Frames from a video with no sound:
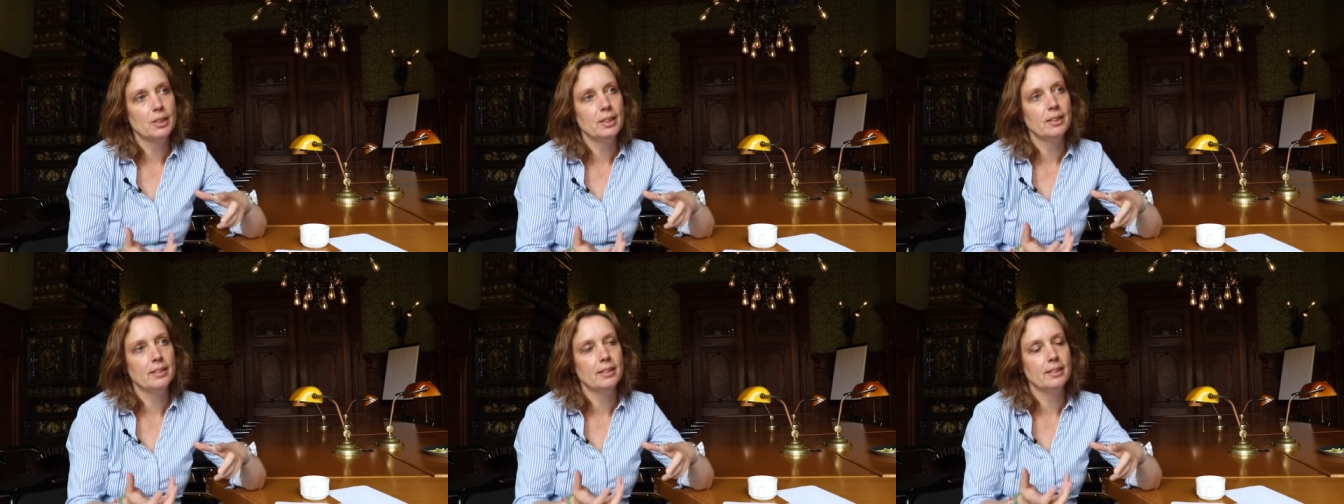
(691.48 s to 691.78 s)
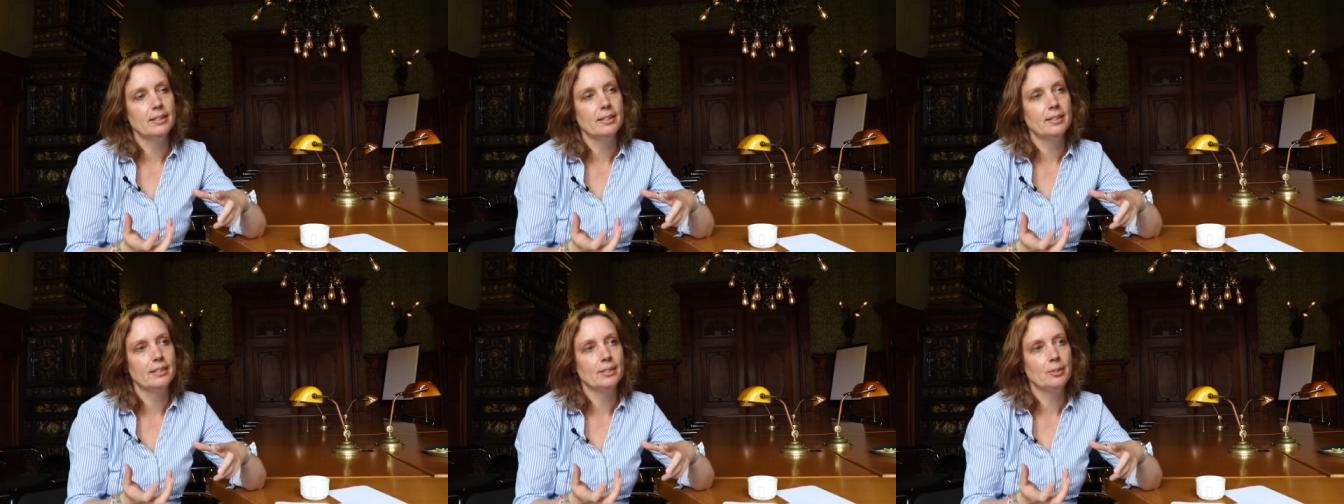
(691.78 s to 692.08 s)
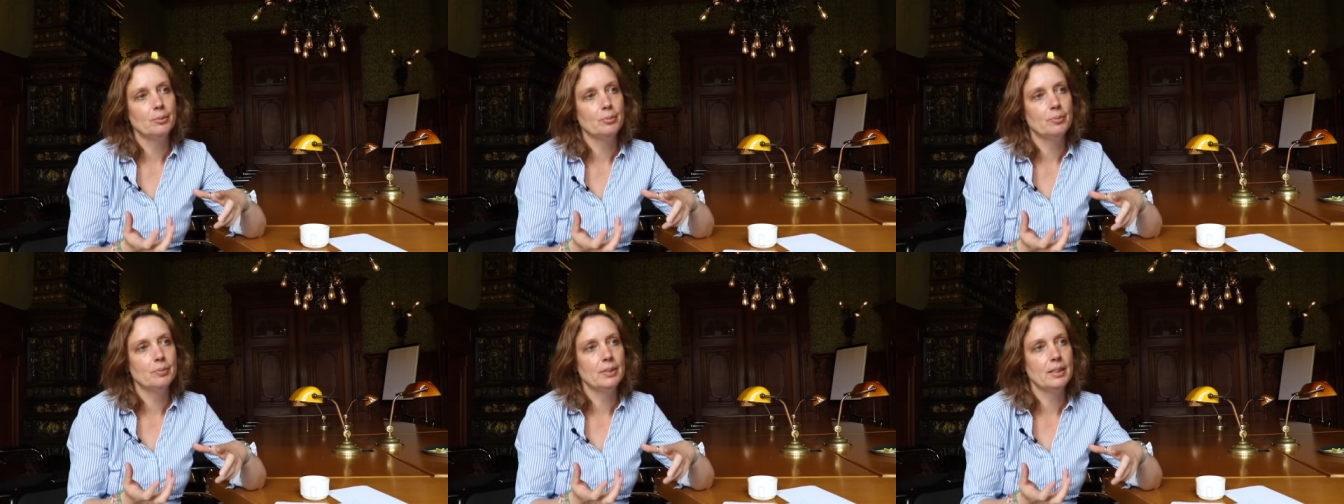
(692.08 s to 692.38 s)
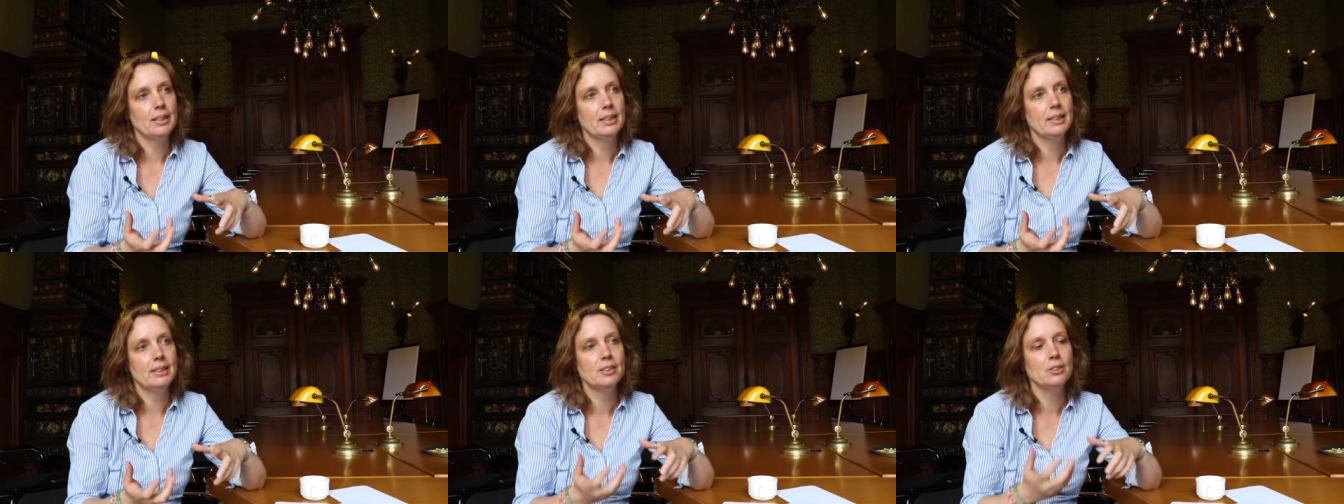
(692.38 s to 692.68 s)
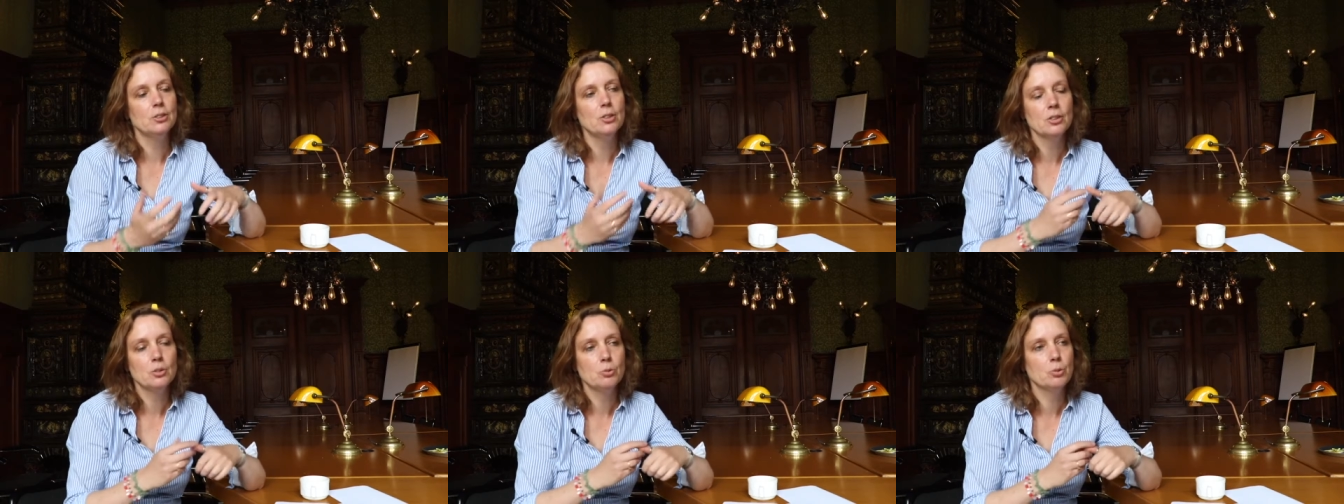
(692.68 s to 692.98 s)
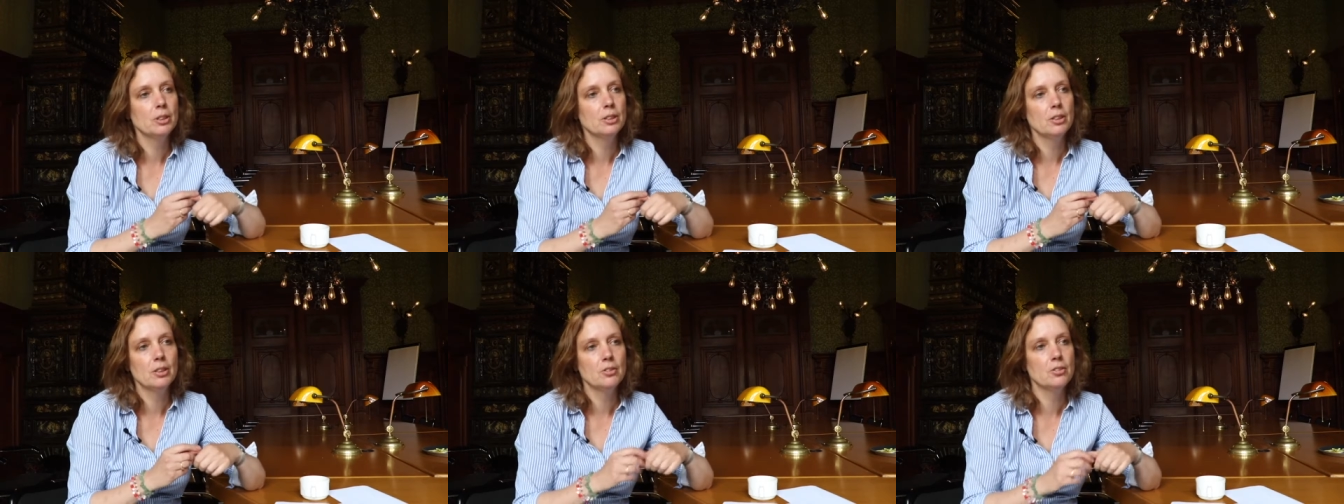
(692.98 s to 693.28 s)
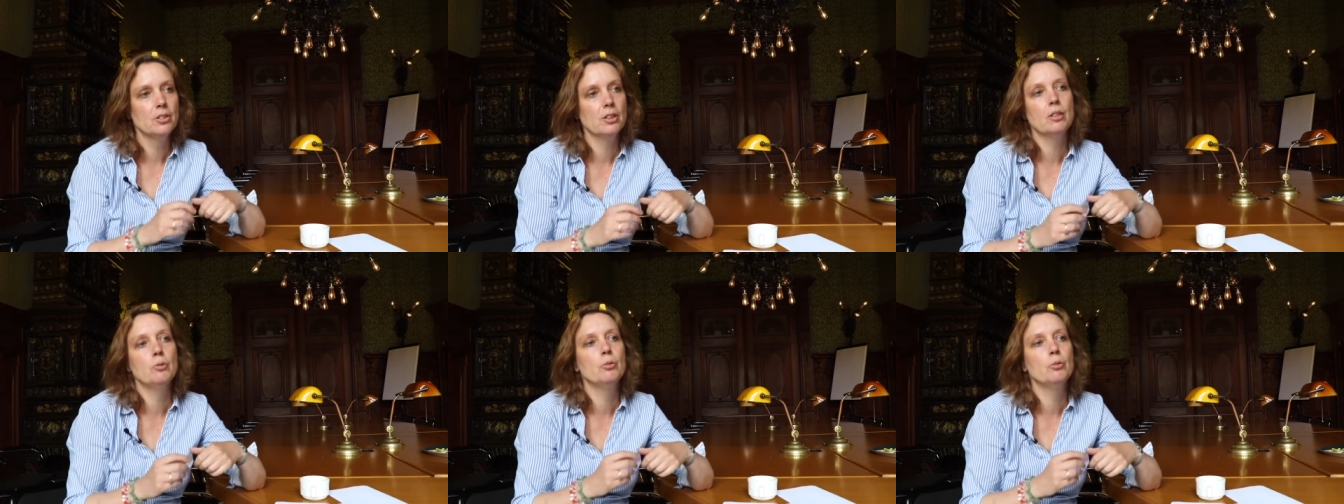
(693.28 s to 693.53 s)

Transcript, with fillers: um, it's not we're not